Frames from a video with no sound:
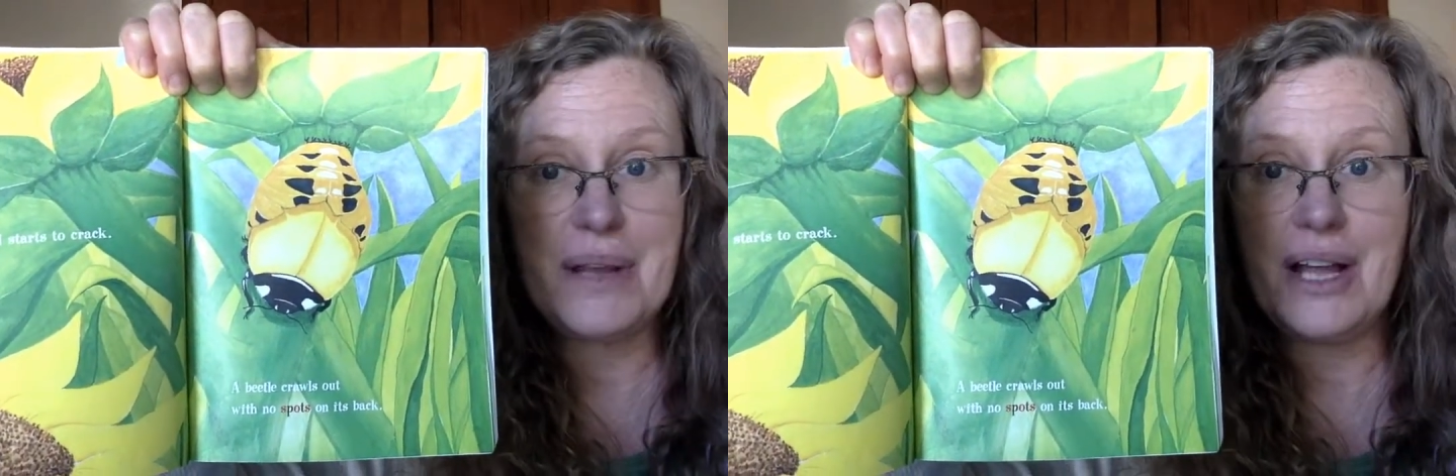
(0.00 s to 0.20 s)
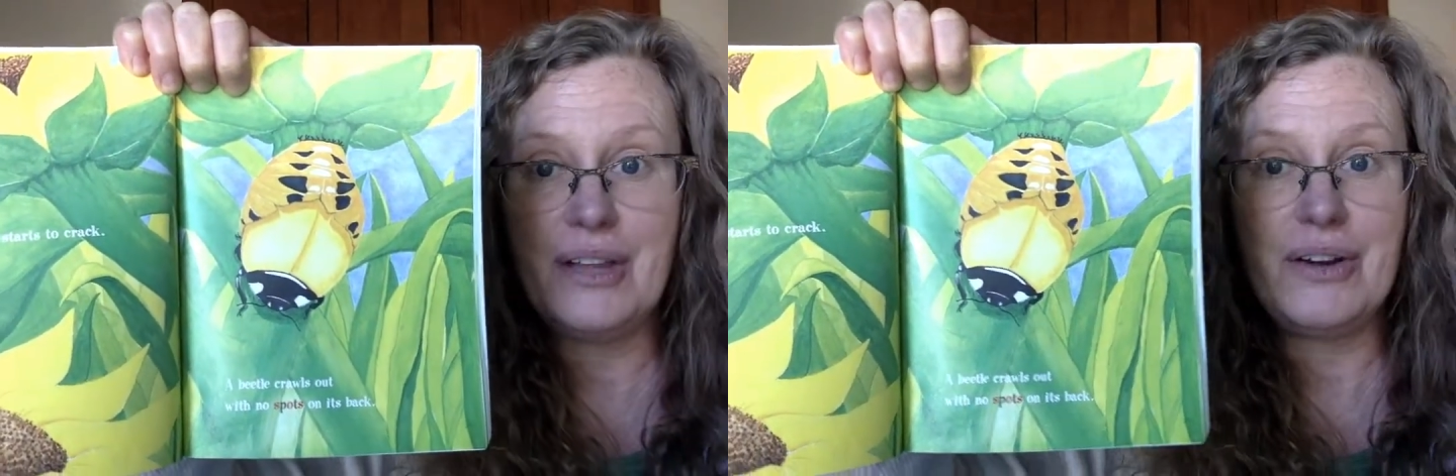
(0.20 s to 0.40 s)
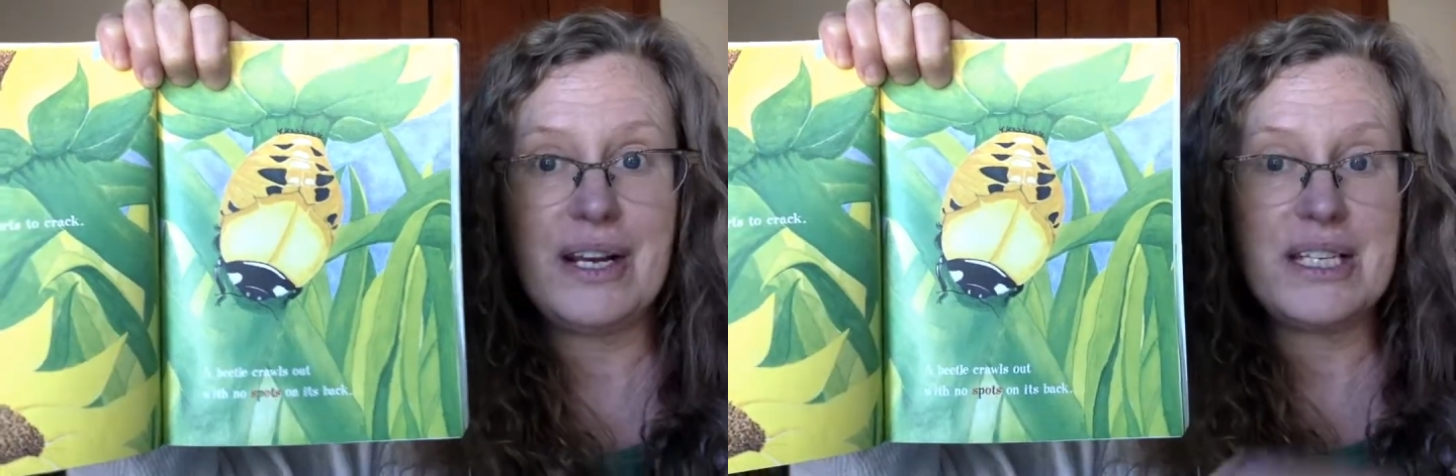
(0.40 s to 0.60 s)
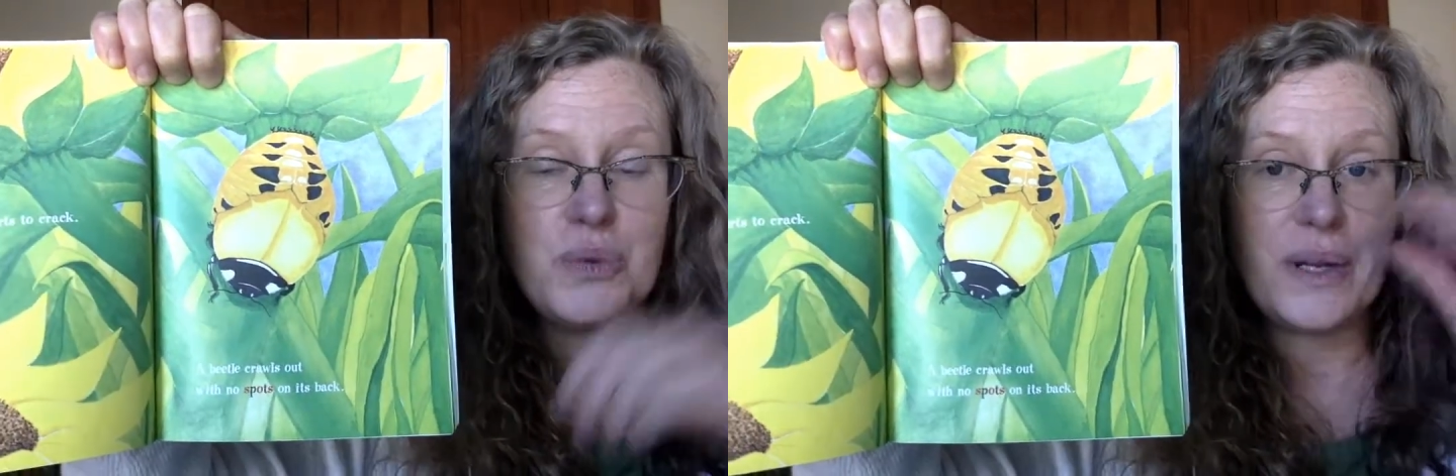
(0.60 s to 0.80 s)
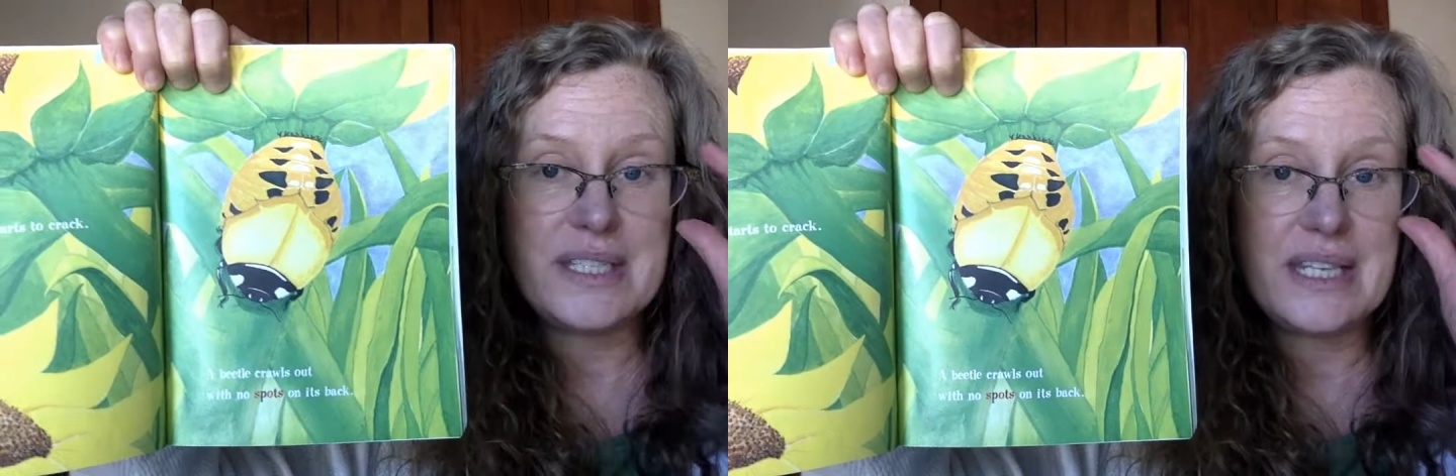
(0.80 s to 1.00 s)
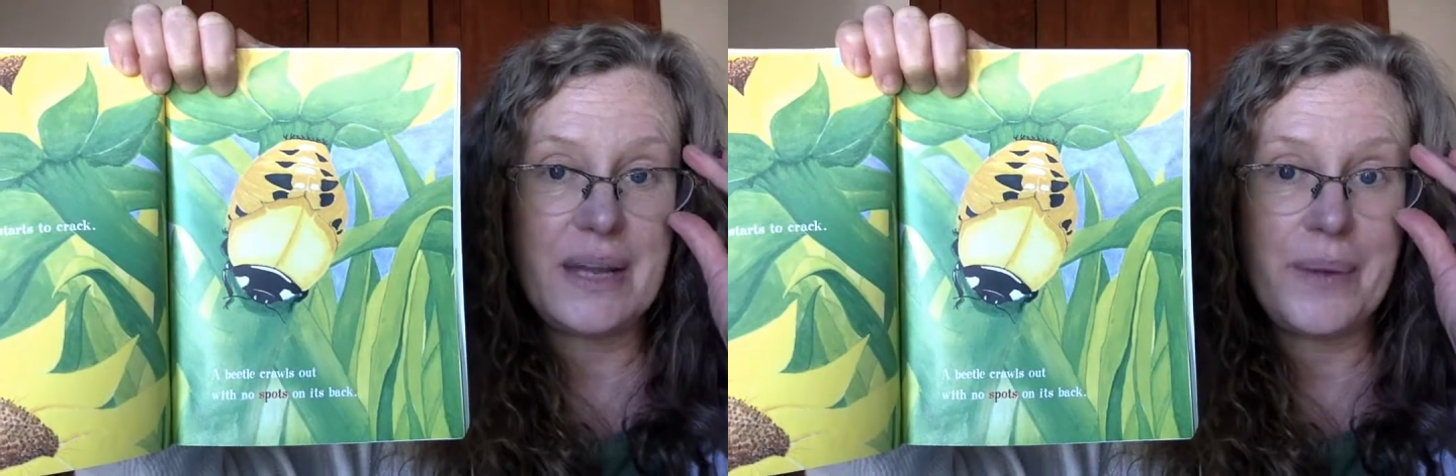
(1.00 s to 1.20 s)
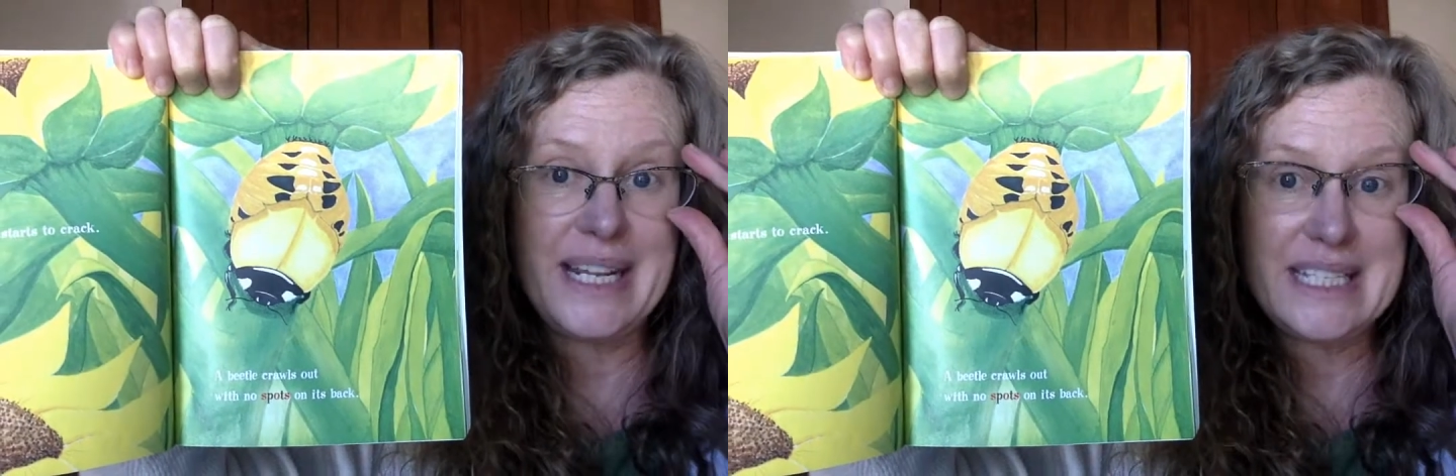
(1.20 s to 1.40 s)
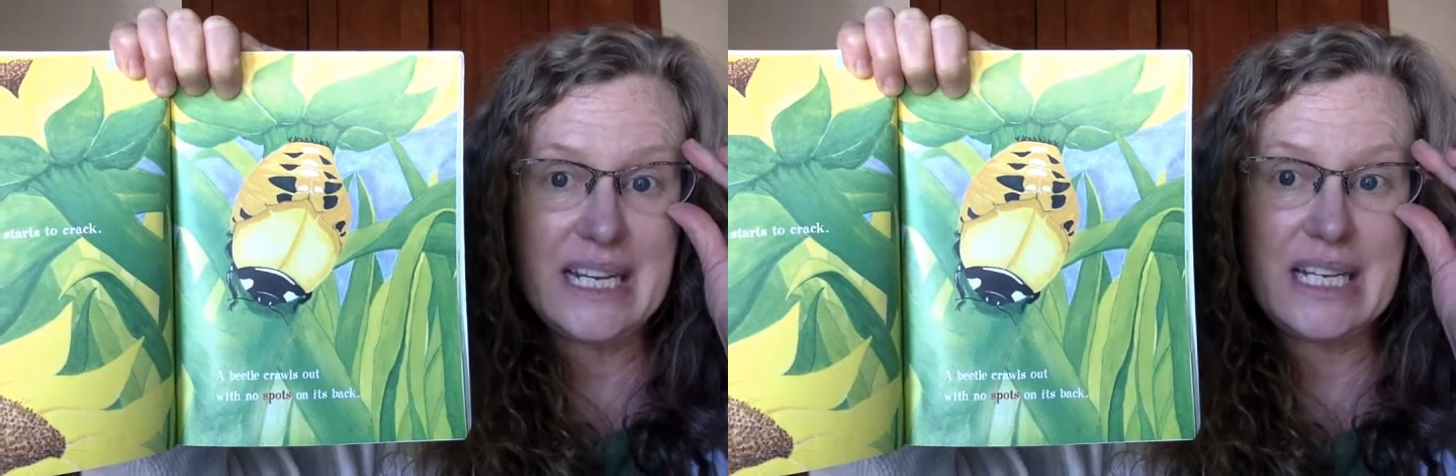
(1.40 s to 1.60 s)
color it is when
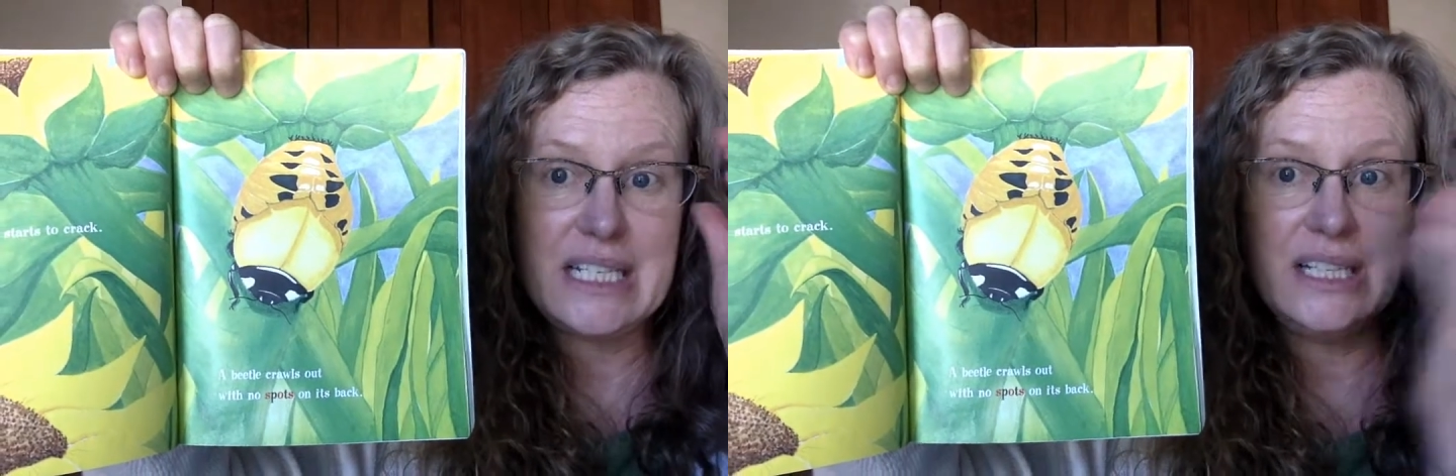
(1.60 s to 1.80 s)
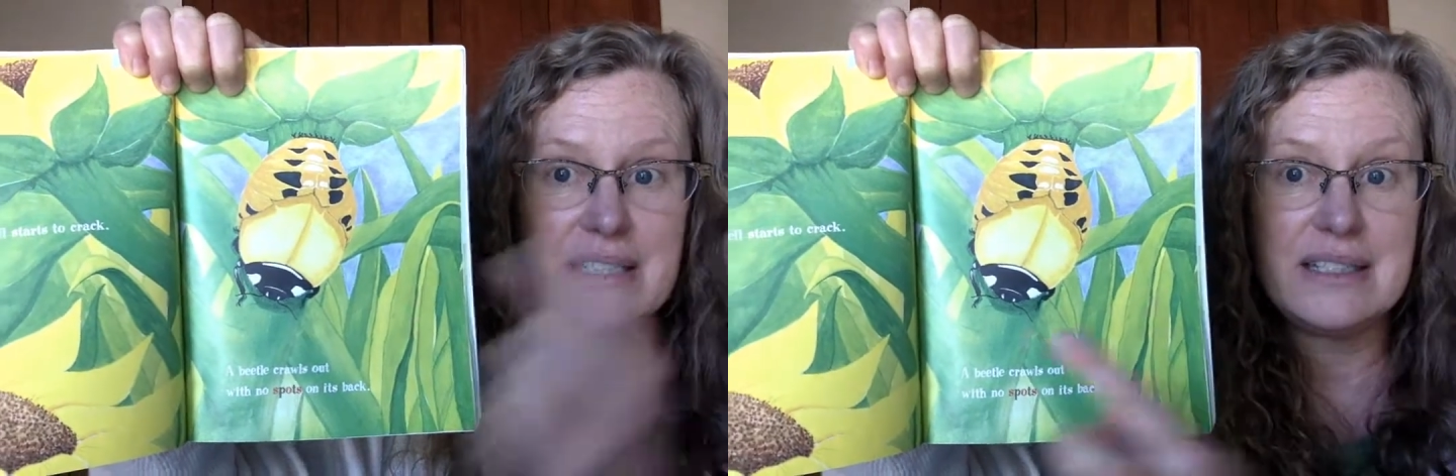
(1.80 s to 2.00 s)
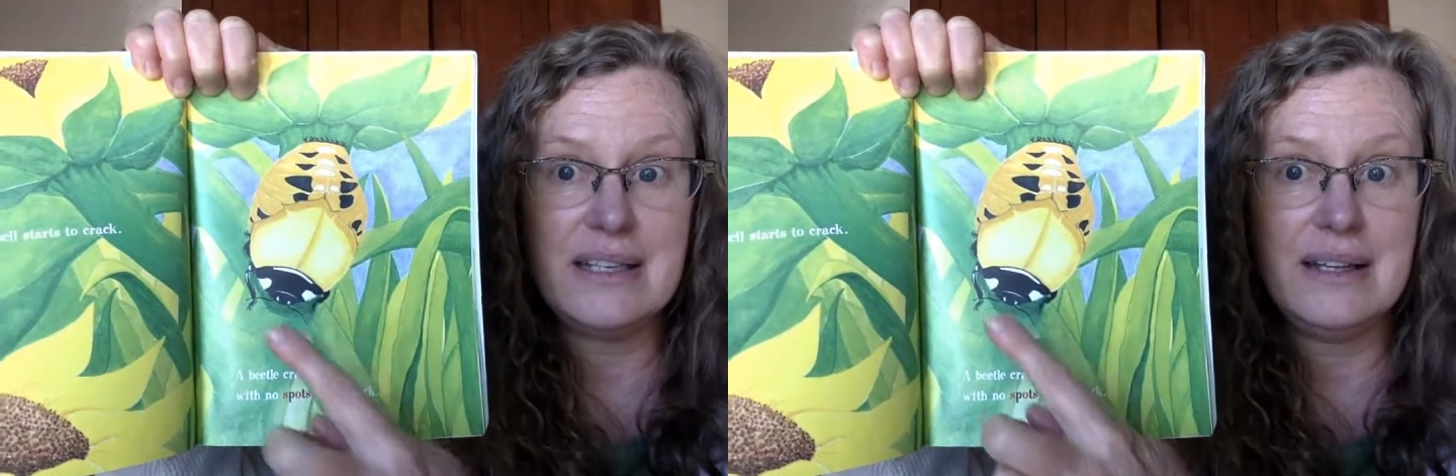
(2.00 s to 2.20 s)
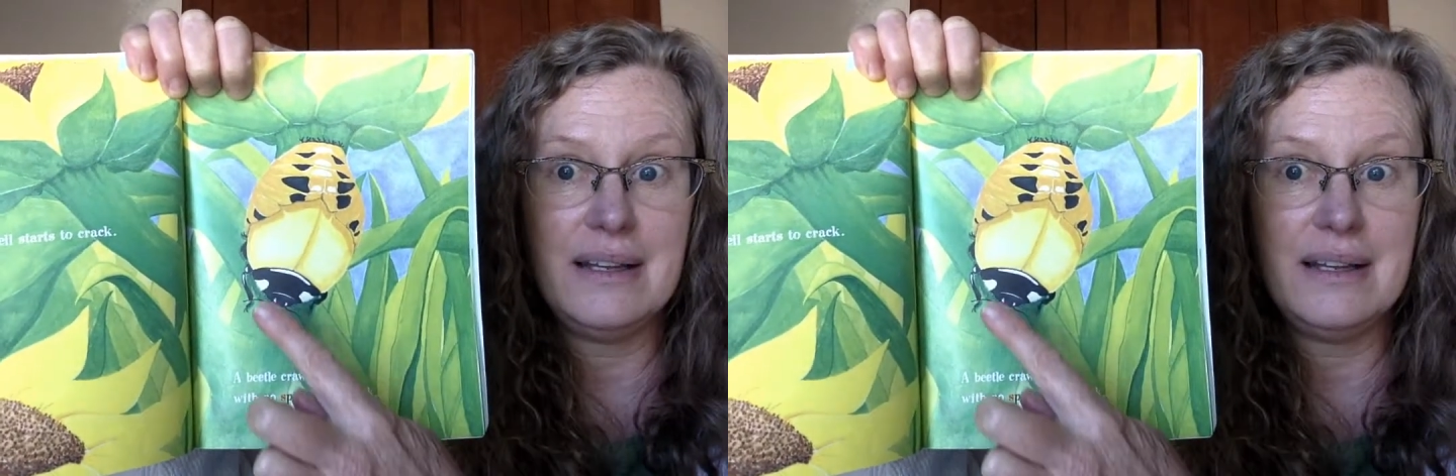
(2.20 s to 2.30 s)
it's an adult.